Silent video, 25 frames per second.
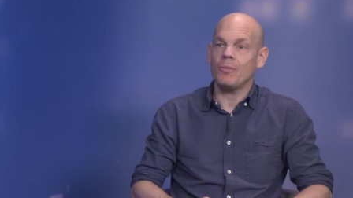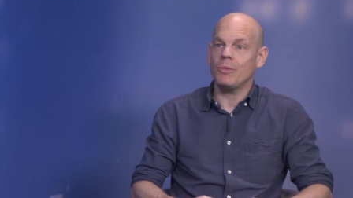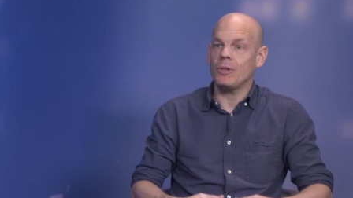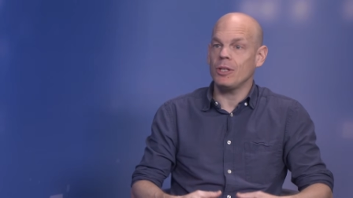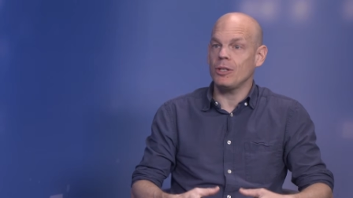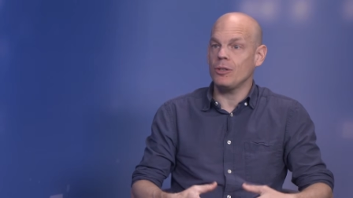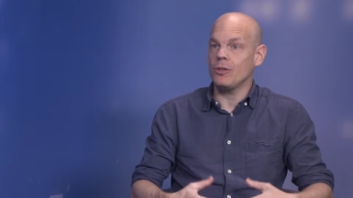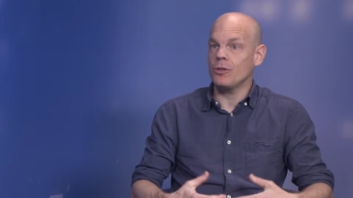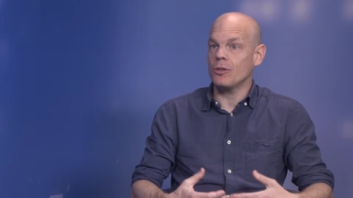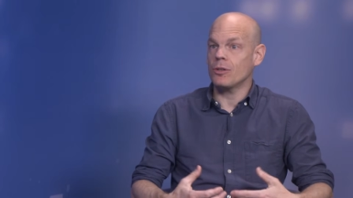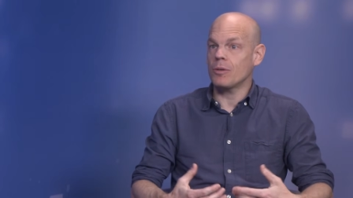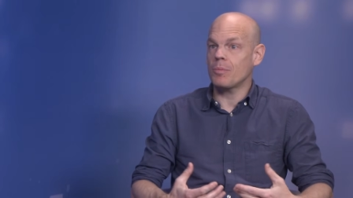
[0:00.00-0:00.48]

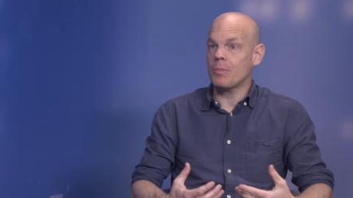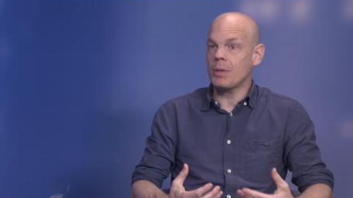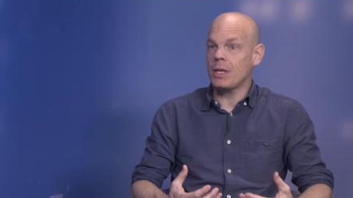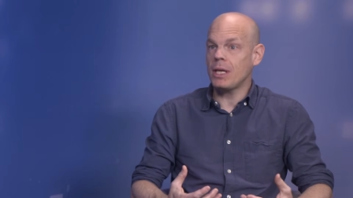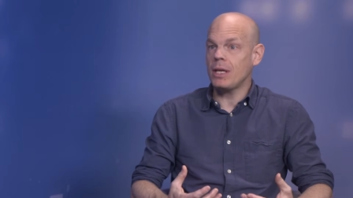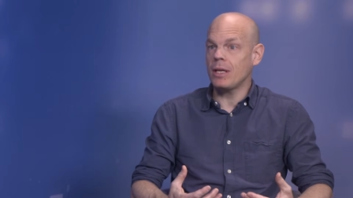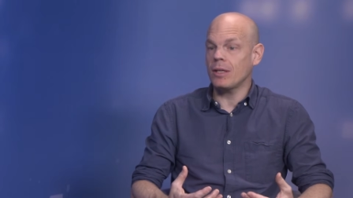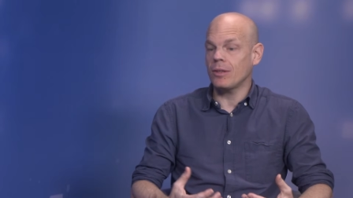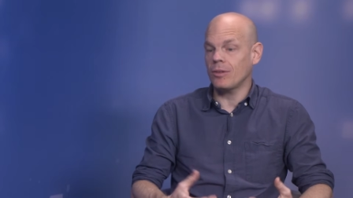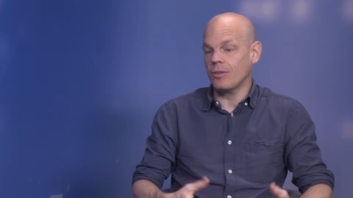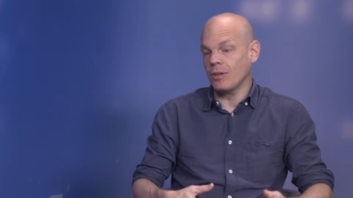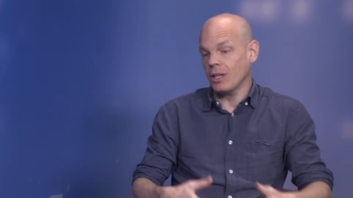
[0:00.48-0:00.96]
the
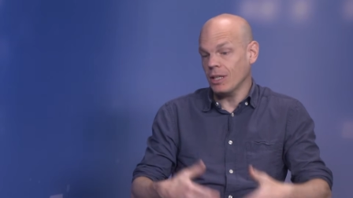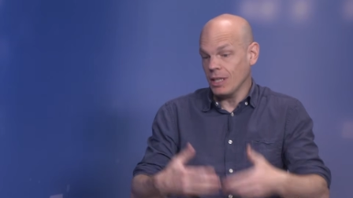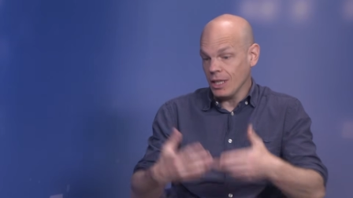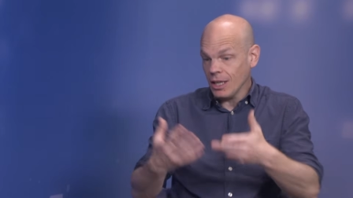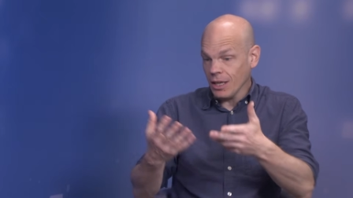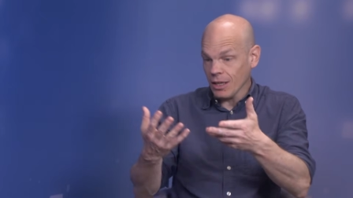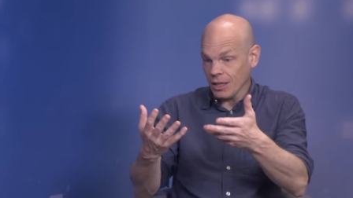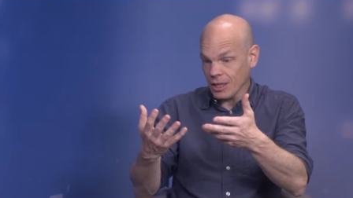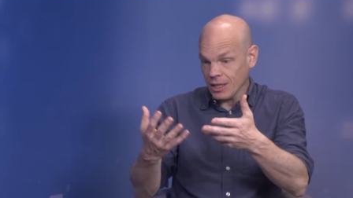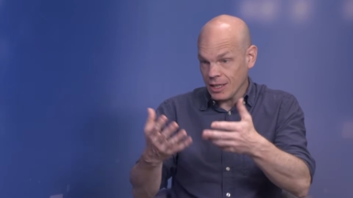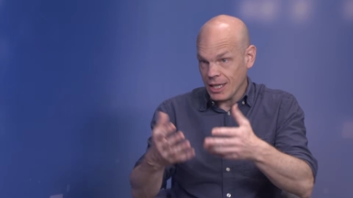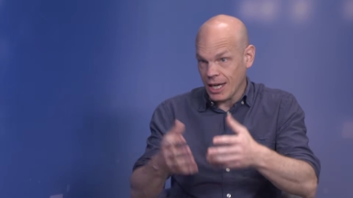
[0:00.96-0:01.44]
Europeans, in
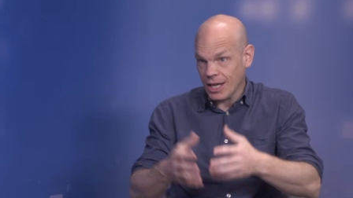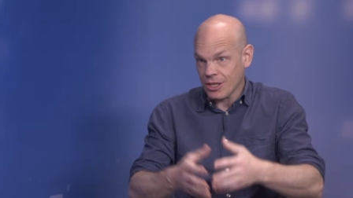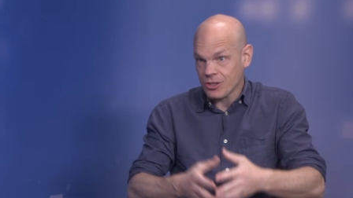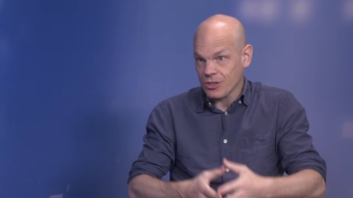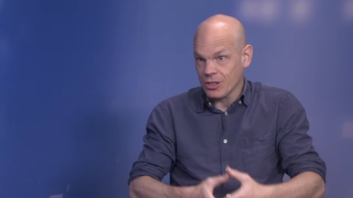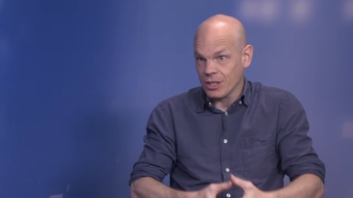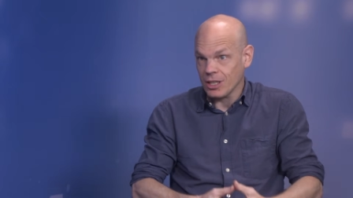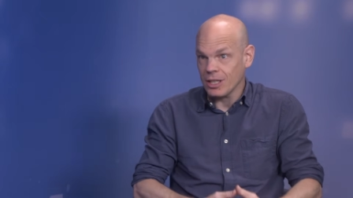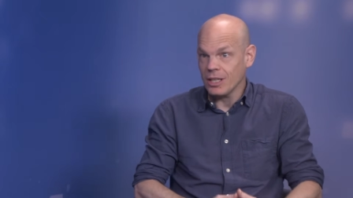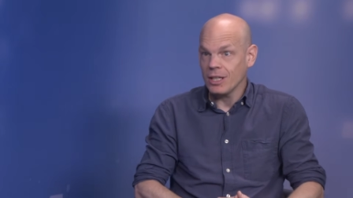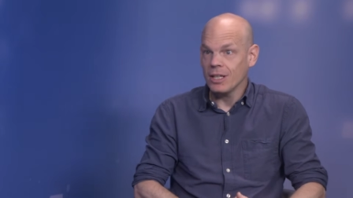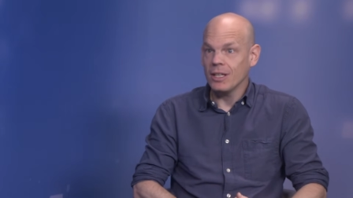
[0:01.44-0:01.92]
Italy
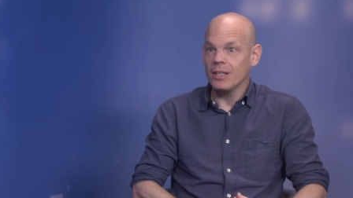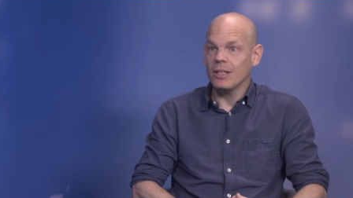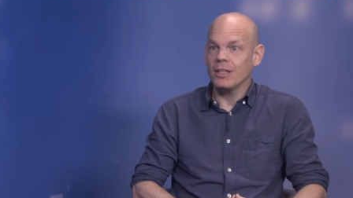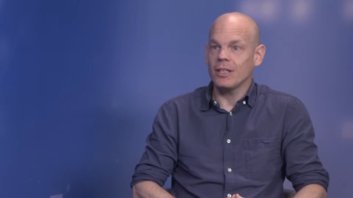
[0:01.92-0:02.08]
actually,